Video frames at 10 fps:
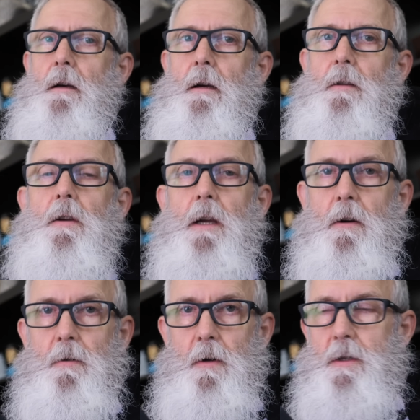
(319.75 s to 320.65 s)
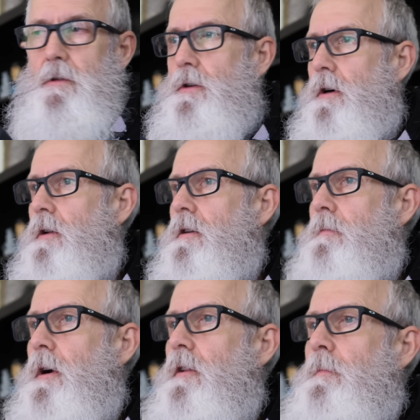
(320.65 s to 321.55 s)
You get cruise control
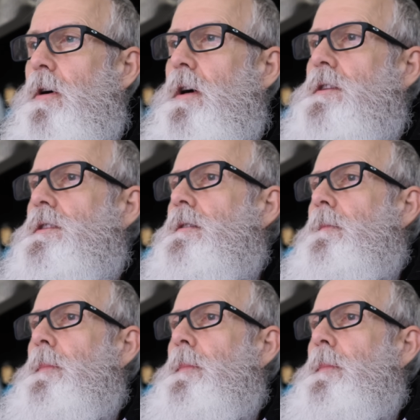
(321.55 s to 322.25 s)
on both bikes.